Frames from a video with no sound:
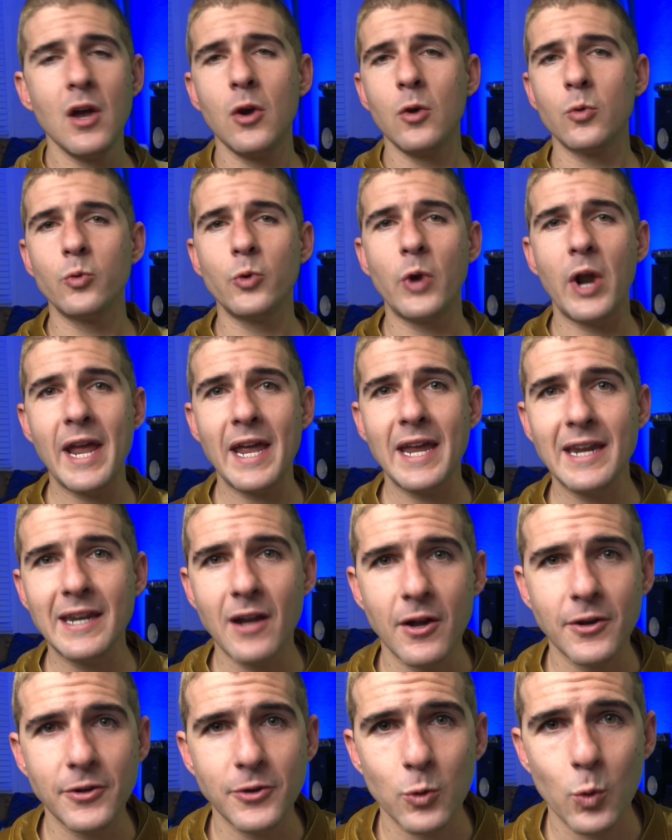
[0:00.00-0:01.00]
Rain
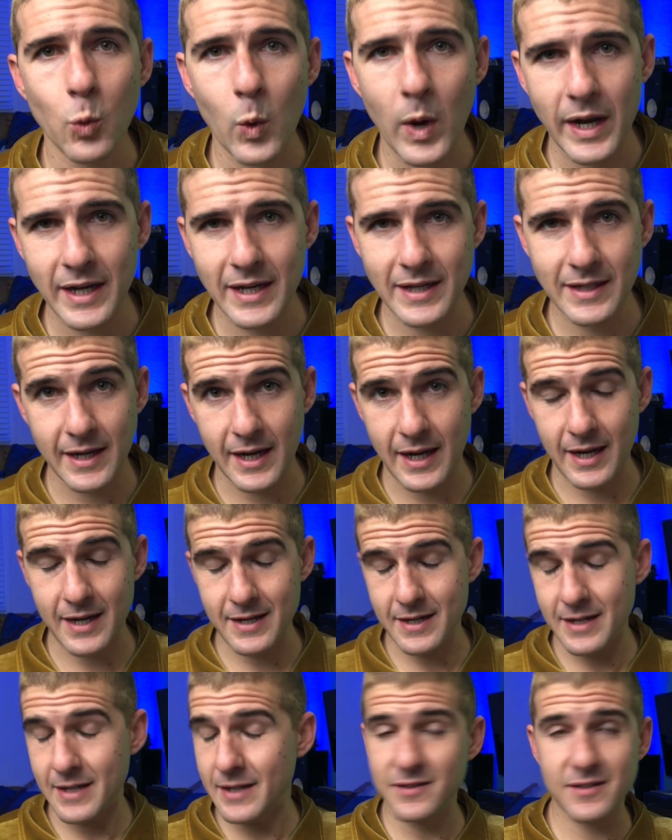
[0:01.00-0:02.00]
on your wedding
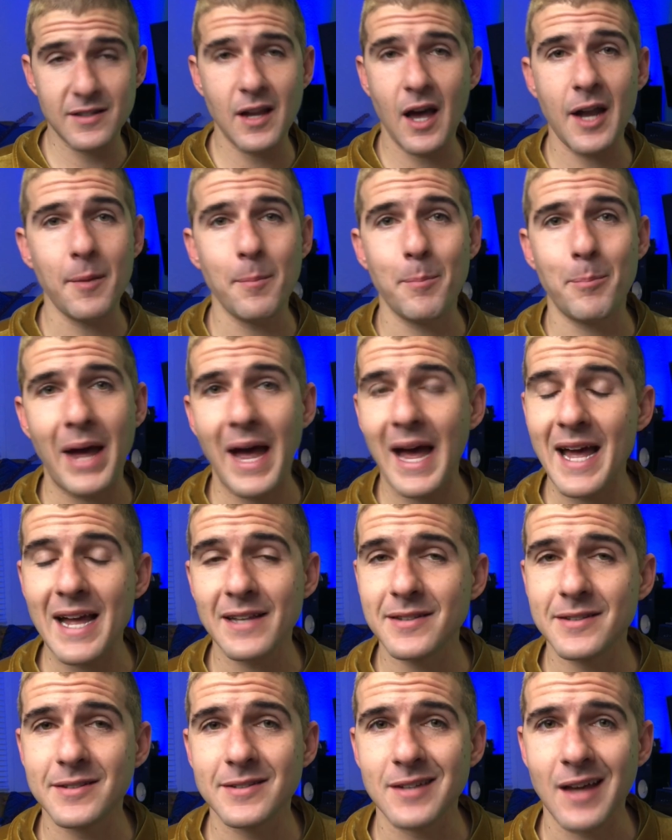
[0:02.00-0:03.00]
day is not a
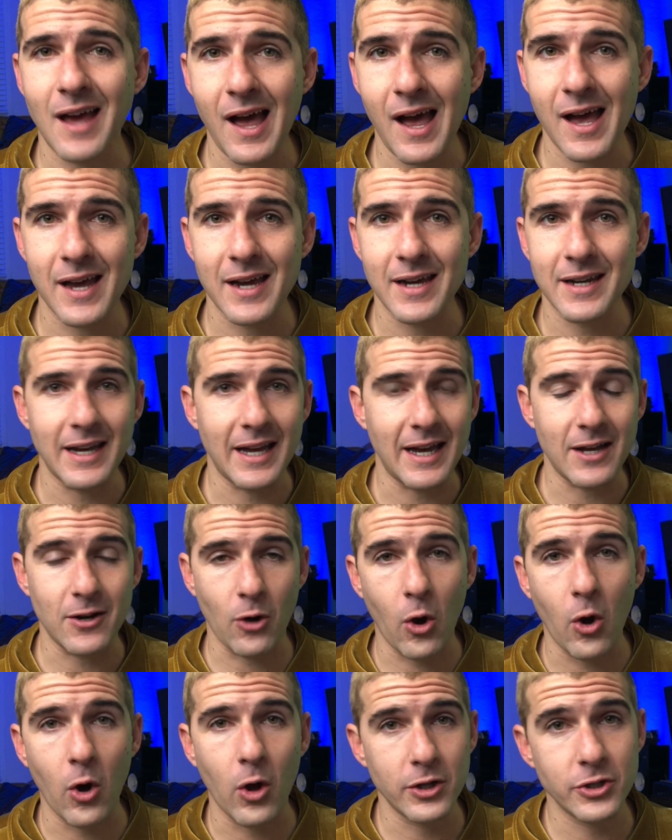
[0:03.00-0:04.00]
bad sign at
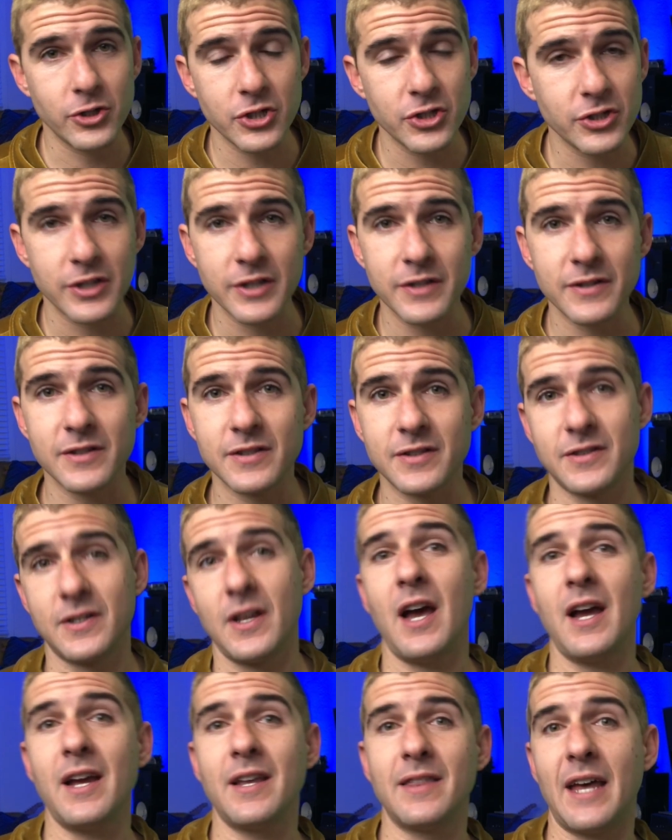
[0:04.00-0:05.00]
all. It just is a
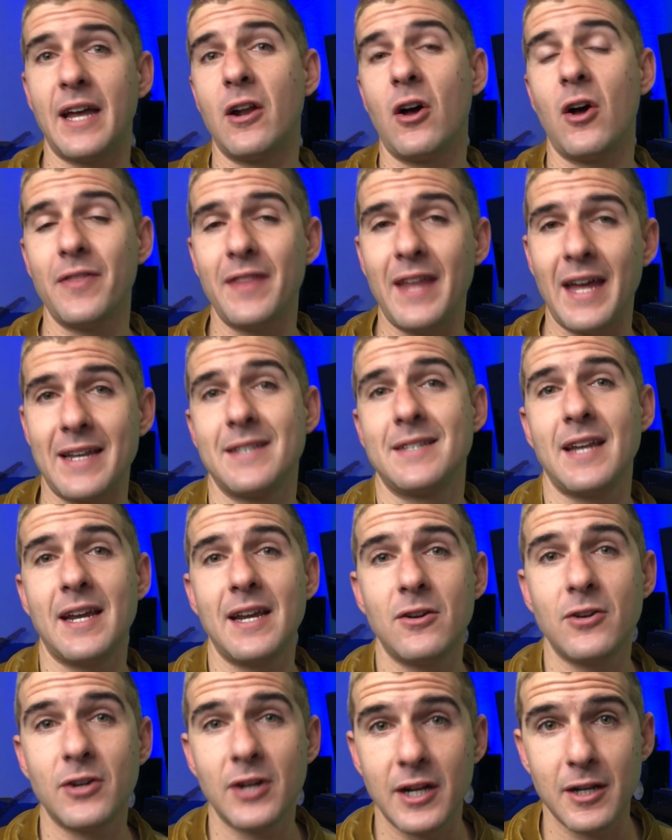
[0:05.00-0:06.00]
sign that on that day
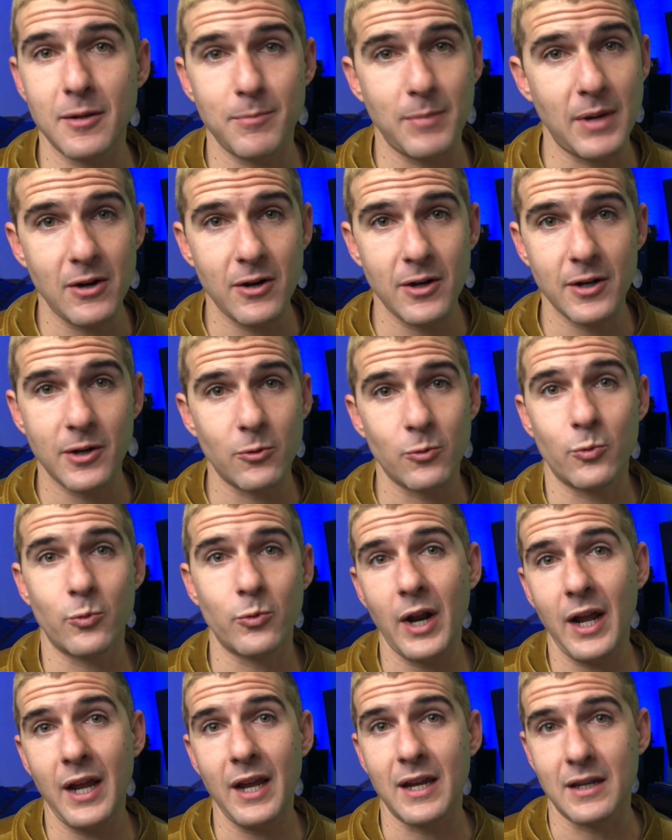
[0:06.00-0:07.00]
you're getting married, it
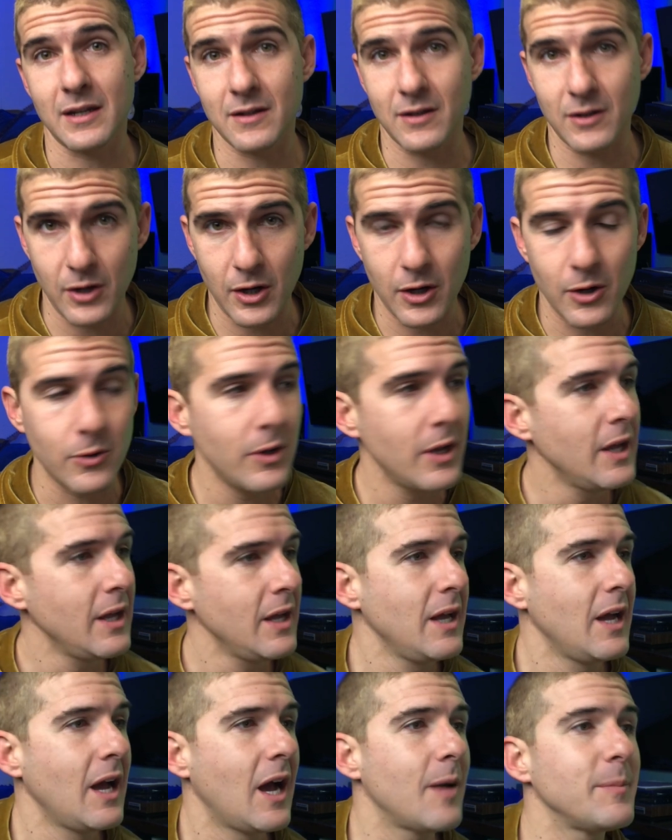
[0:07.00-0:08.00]
rained, you know?
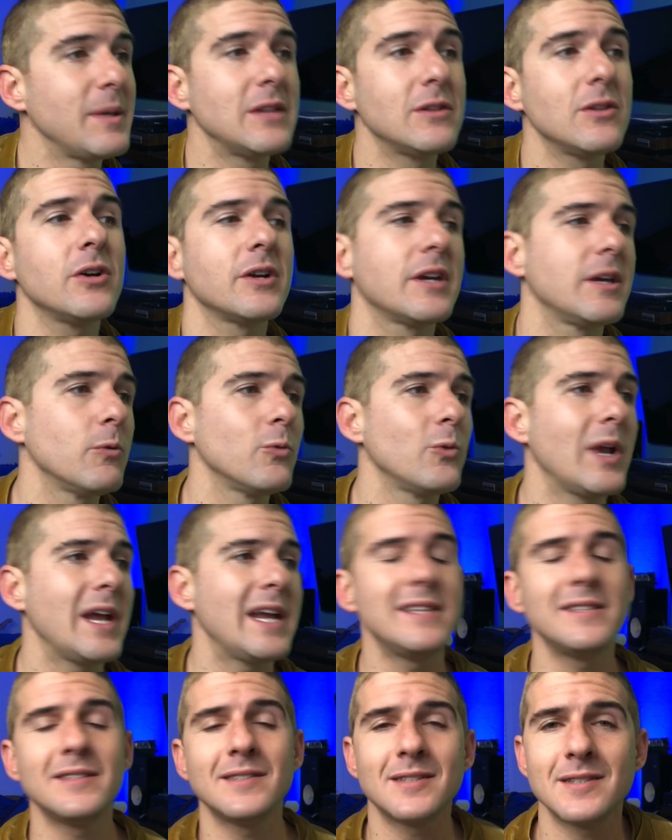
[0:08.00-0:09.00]
I mean, look, it
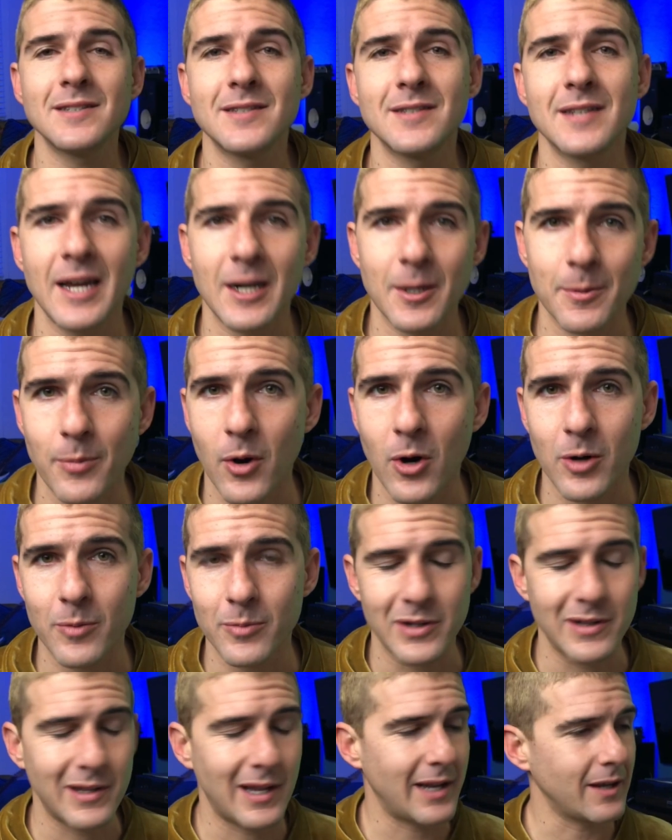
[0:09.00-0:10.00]
rains in Santa
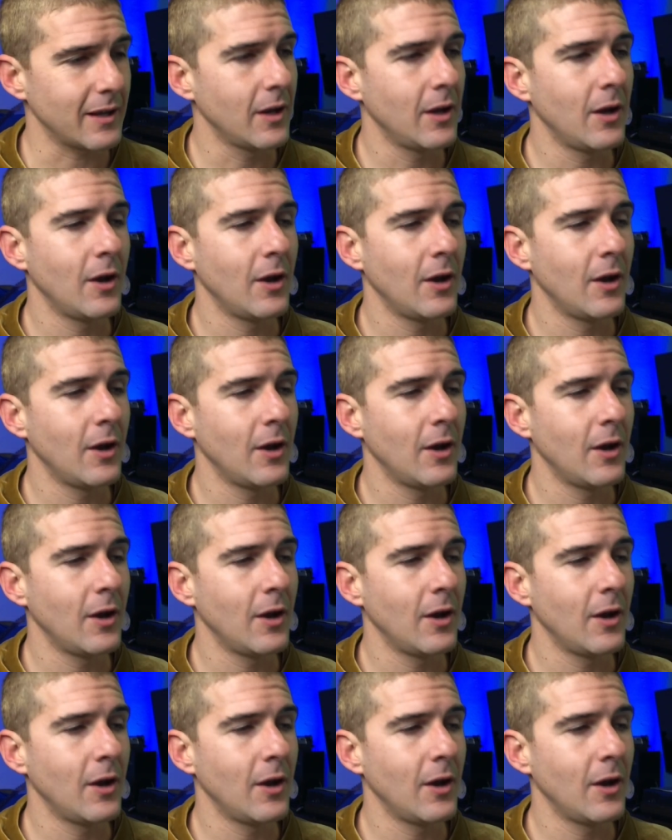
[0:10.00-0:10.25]
Barbara like